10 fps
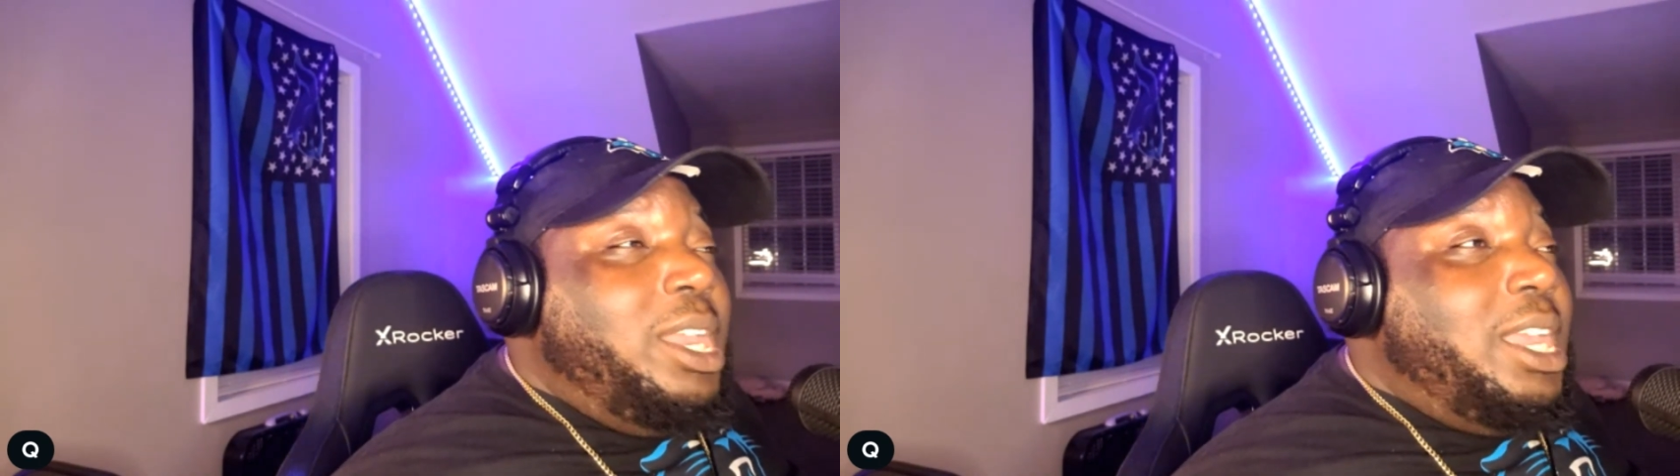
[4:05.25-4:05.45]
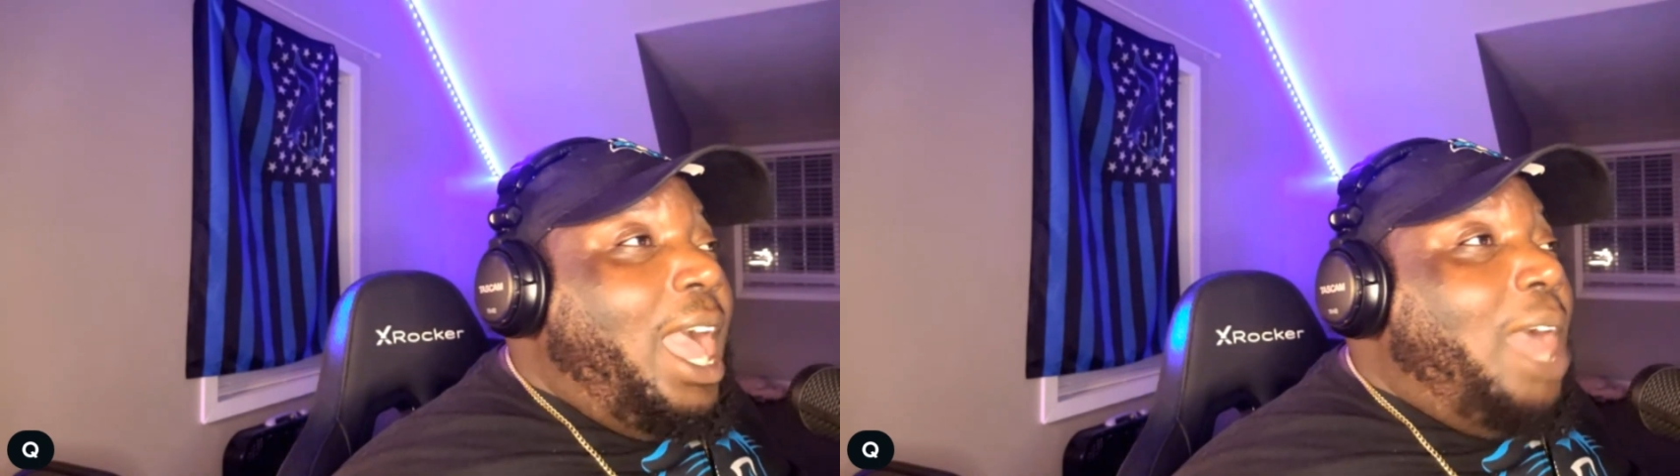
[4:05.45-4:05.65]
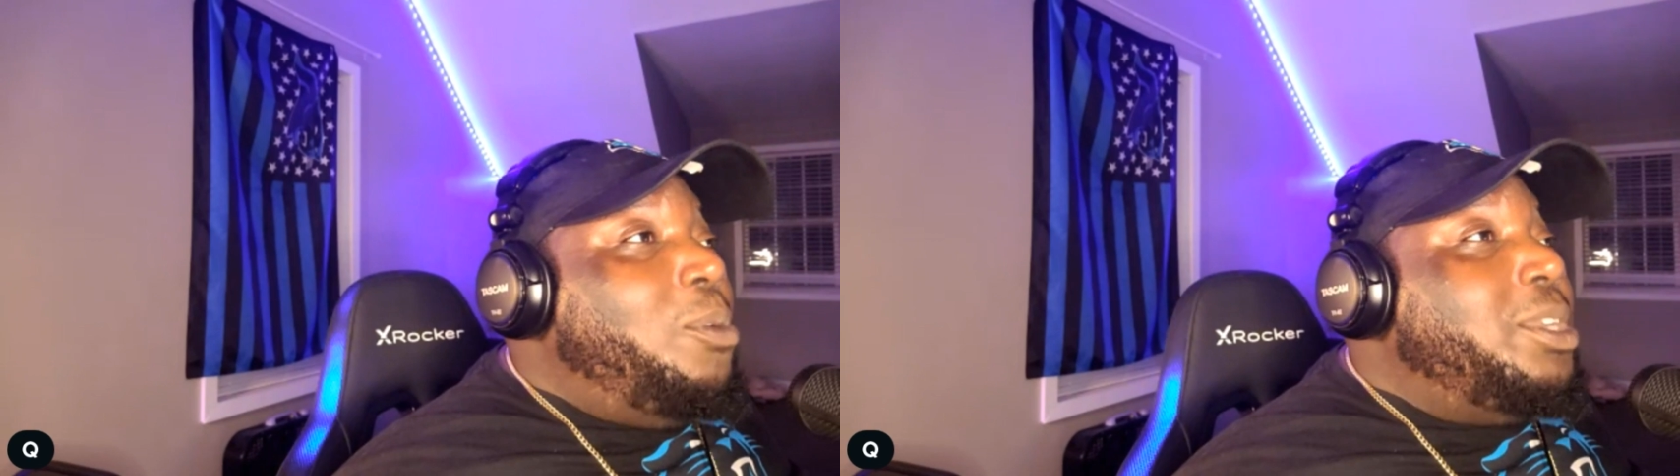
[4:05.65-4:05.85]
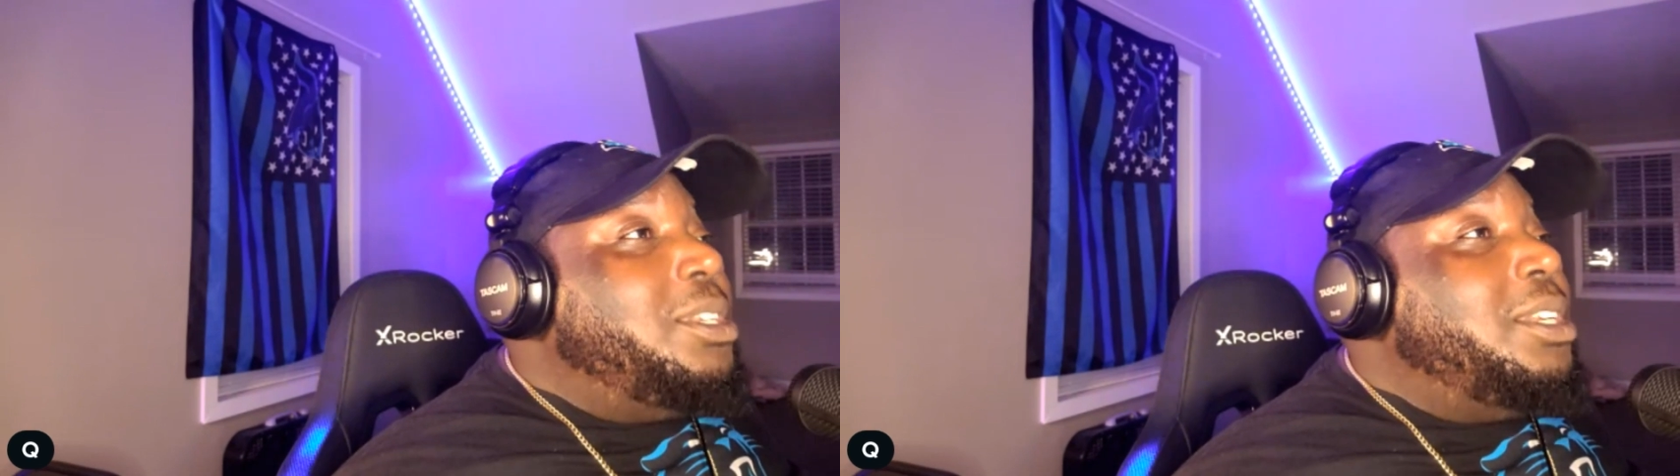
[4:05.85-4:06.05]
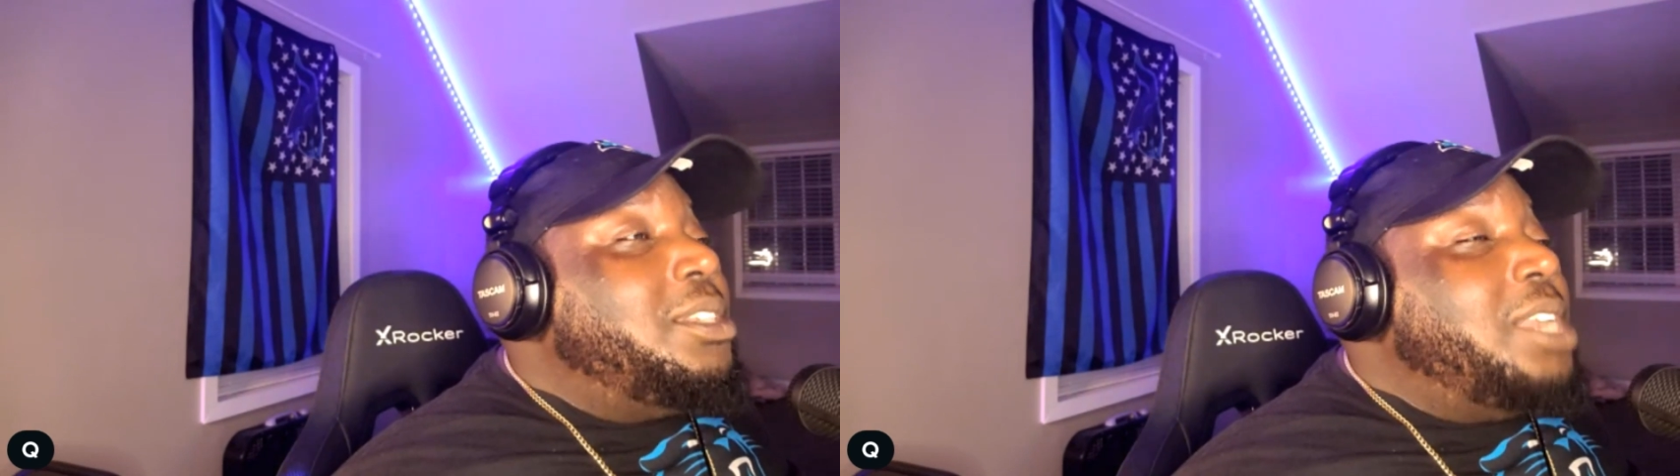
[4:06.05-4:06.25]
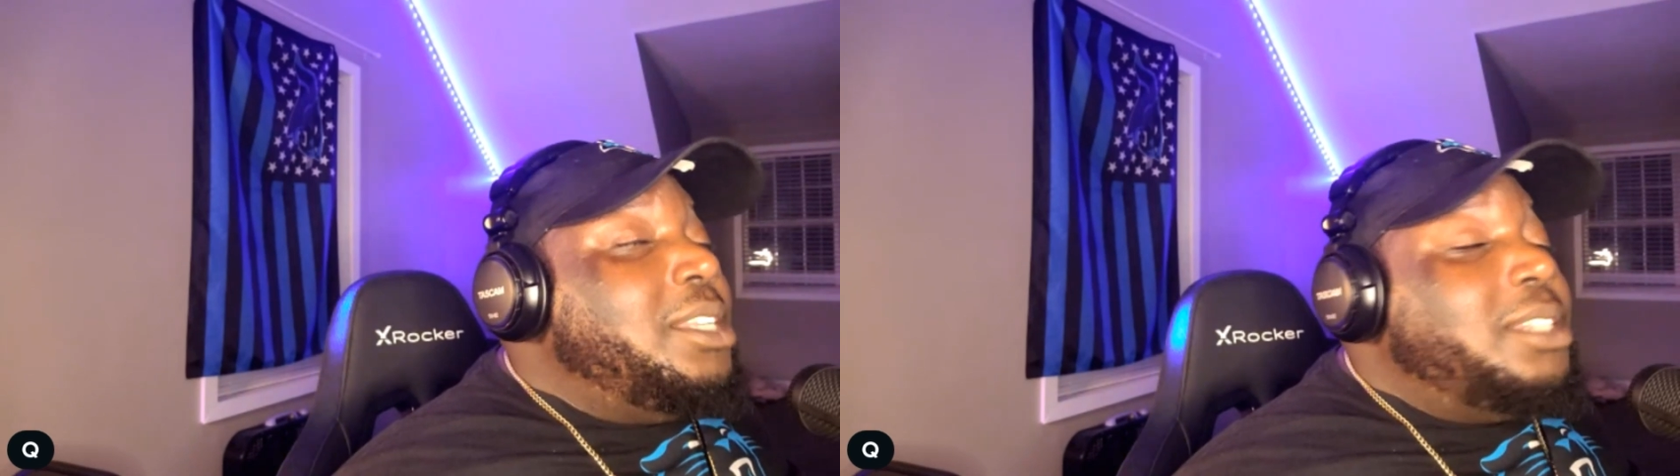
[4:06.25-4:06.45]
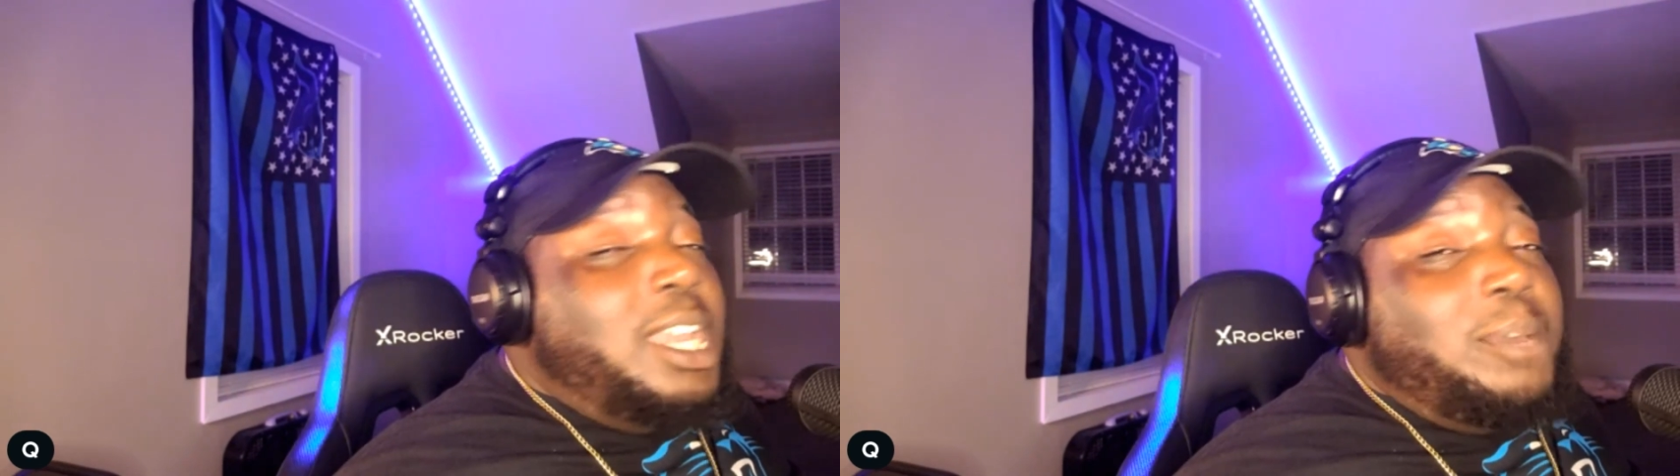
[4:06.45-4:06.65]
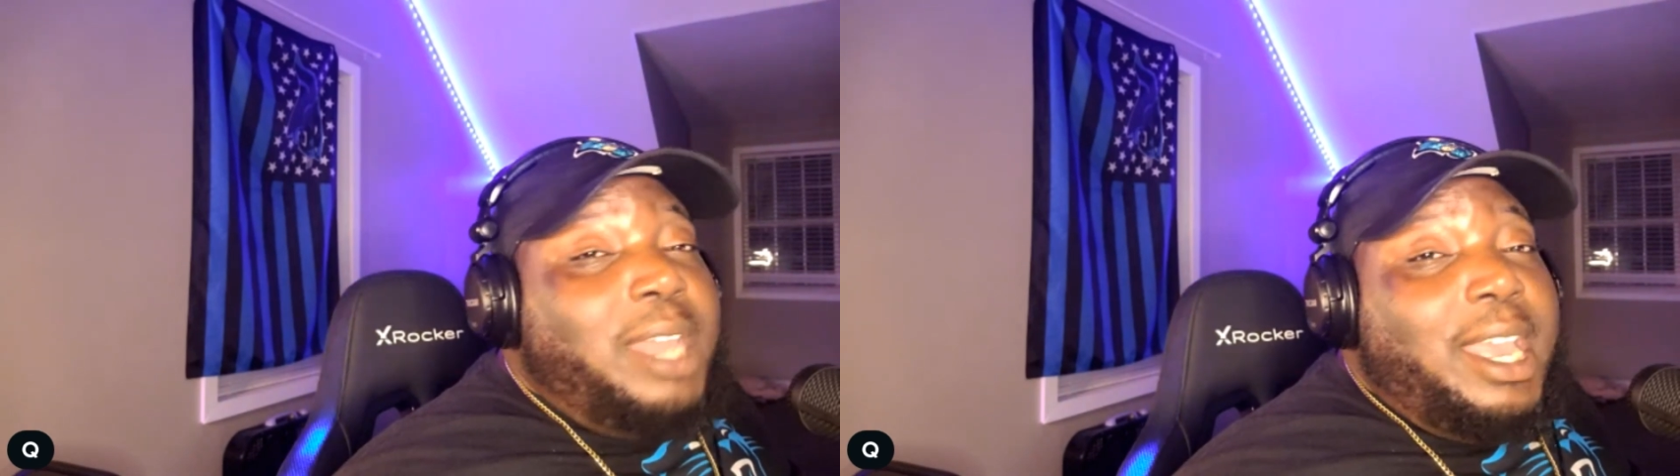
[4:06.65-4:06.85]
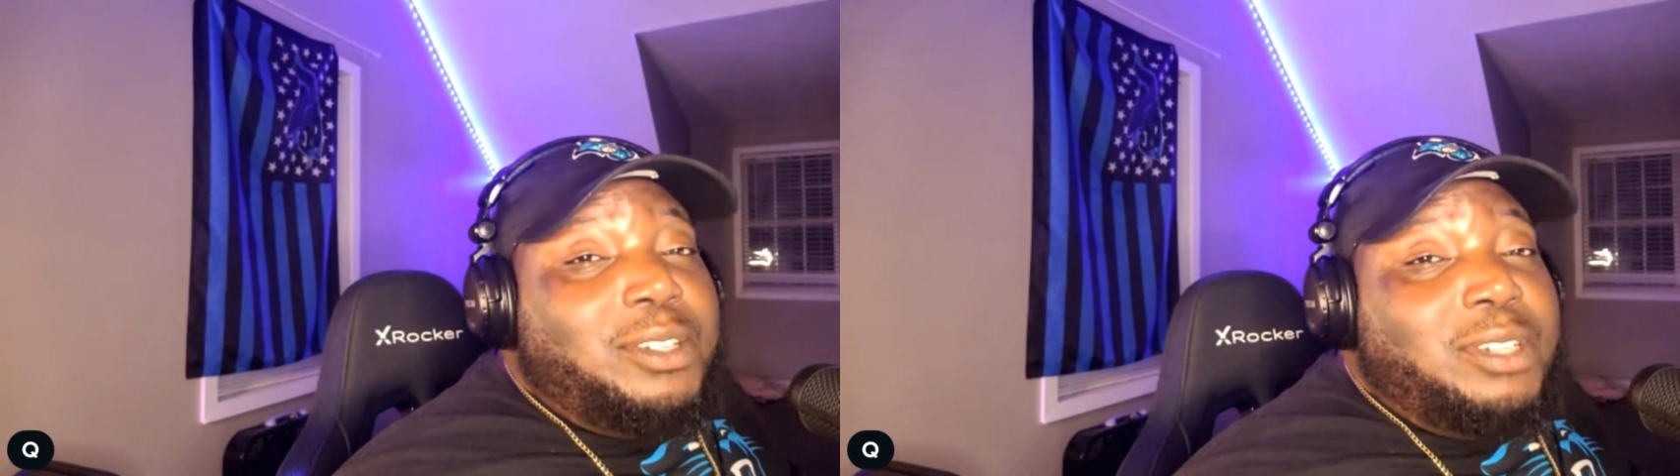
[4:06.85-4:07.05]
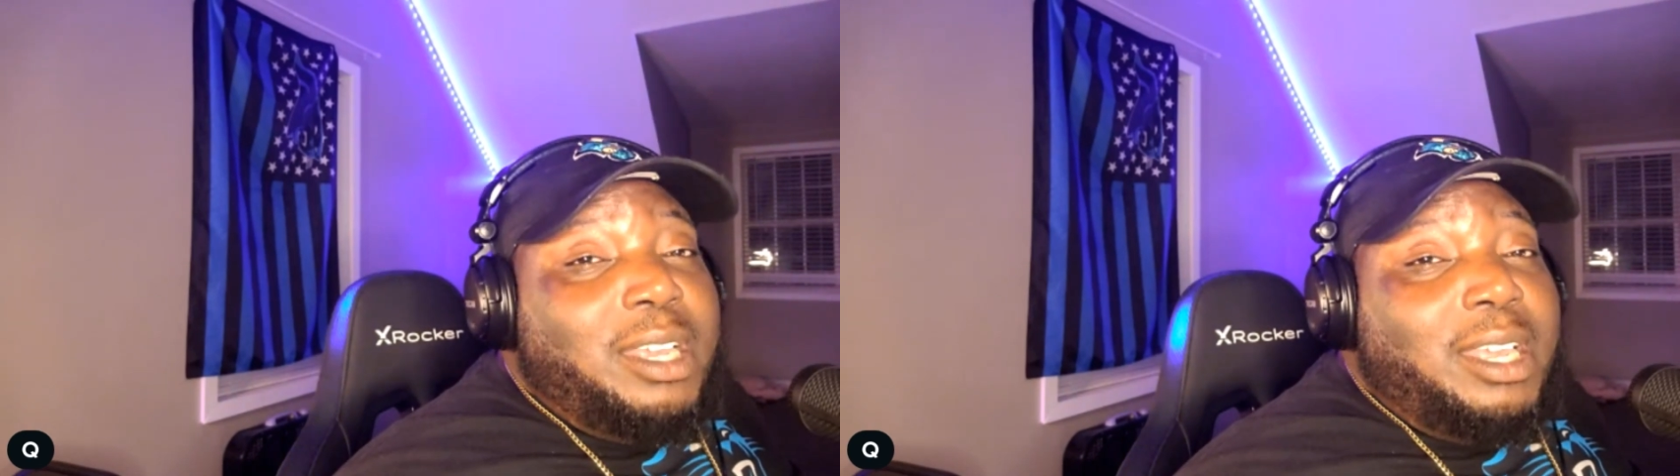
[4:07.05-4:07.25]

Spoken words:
I went to the Saints game last year,